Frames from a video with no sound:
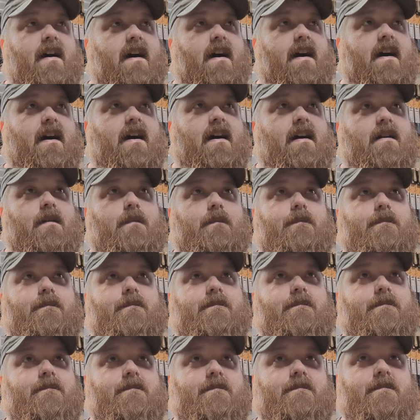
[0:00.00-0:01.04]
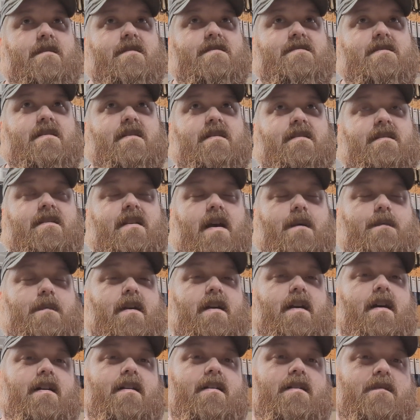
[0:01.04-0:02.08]
the certain type
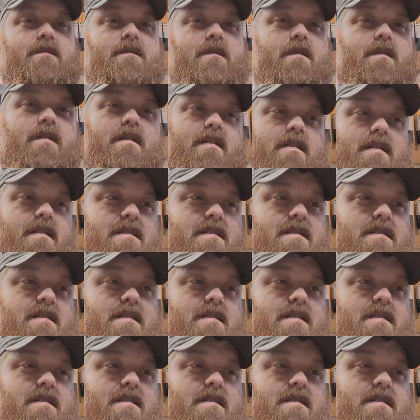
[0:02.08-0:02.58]
of color for